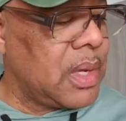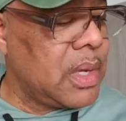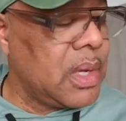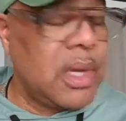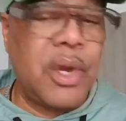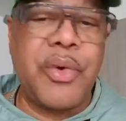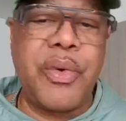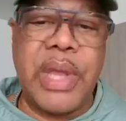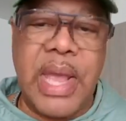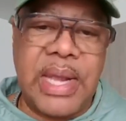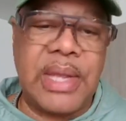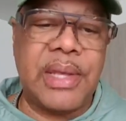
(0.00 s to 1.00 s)

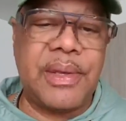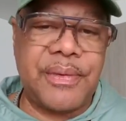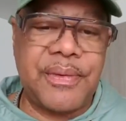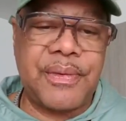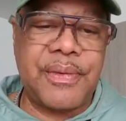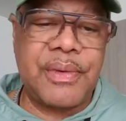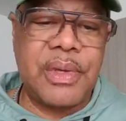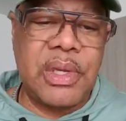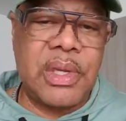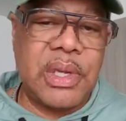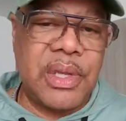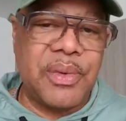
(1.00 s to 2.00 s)
creative
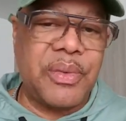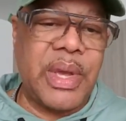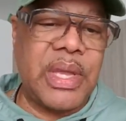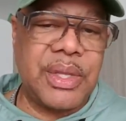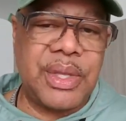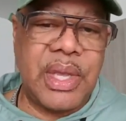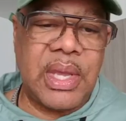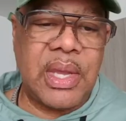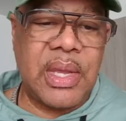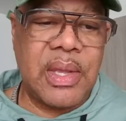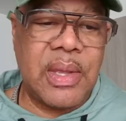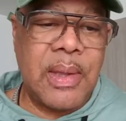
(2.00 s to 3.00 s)
in the way you think.
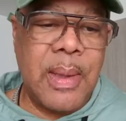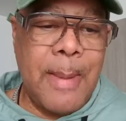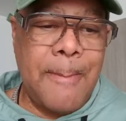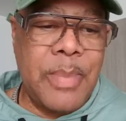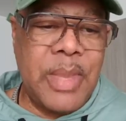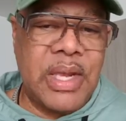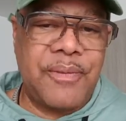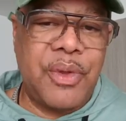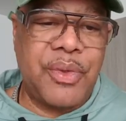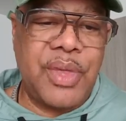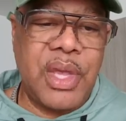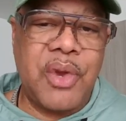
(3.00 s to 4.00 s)
And if you
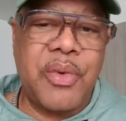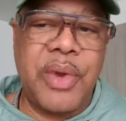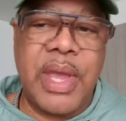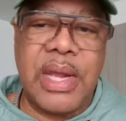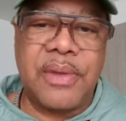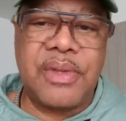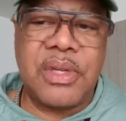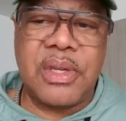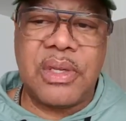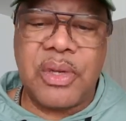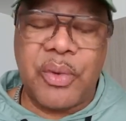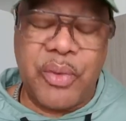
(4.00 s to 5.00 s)
think
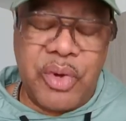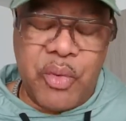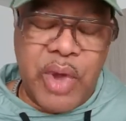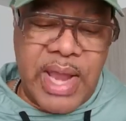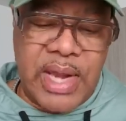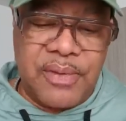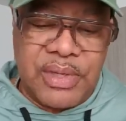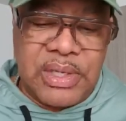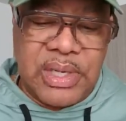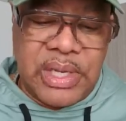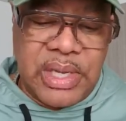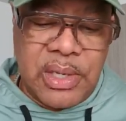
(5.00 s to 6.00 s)

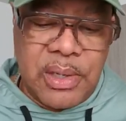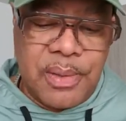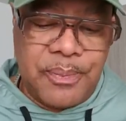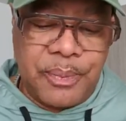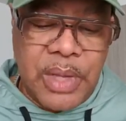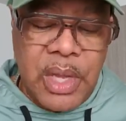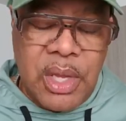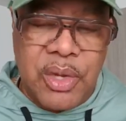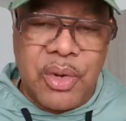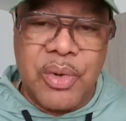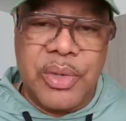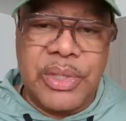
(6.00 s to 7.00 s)
creatively, you're
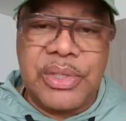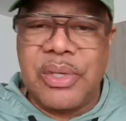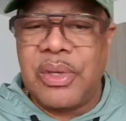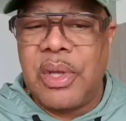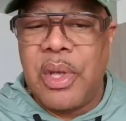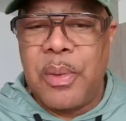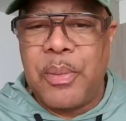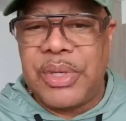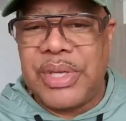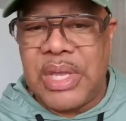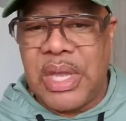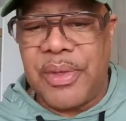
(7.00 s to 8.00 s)
going to put
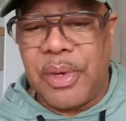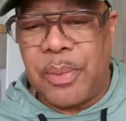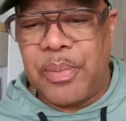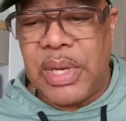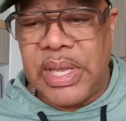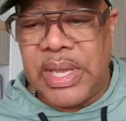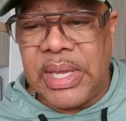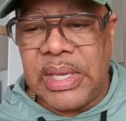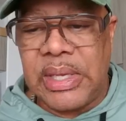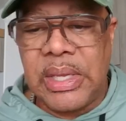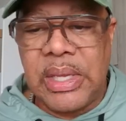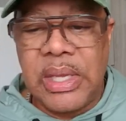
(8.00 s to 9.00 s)
together a plan
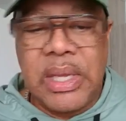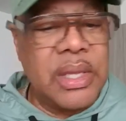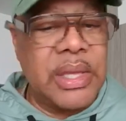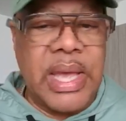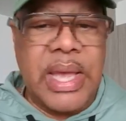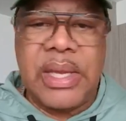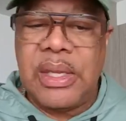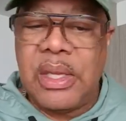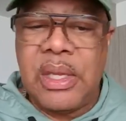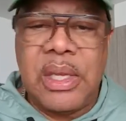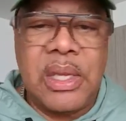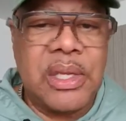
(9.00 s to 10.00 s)
that
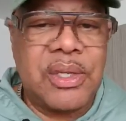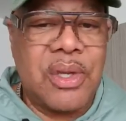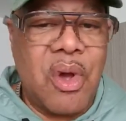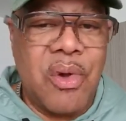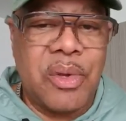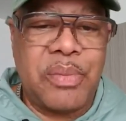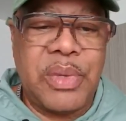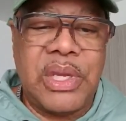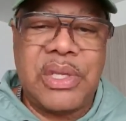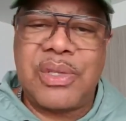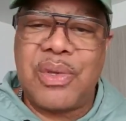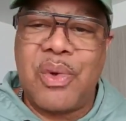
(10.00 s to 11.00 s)
is going to be
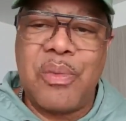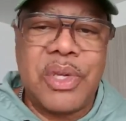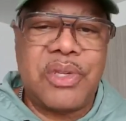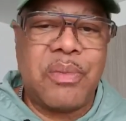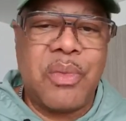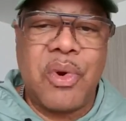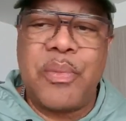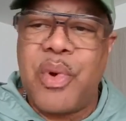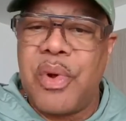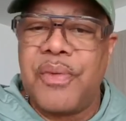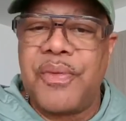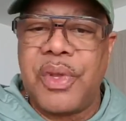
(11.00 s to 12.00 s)
so much more important
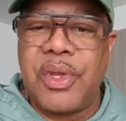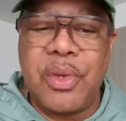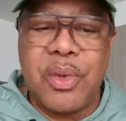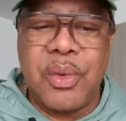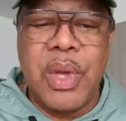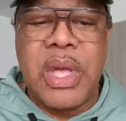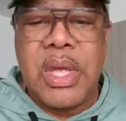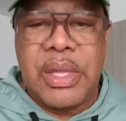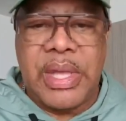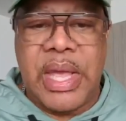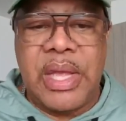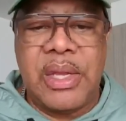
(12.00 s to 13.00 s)
for you
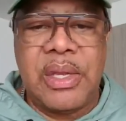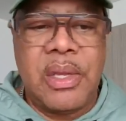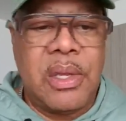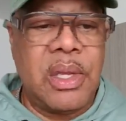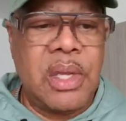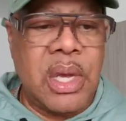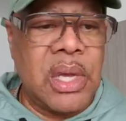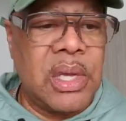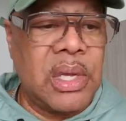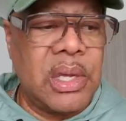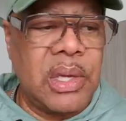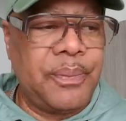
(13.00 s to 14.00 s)
that uh,
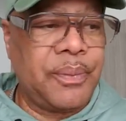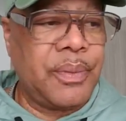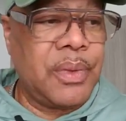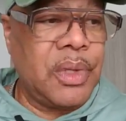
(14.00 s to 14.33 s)
you're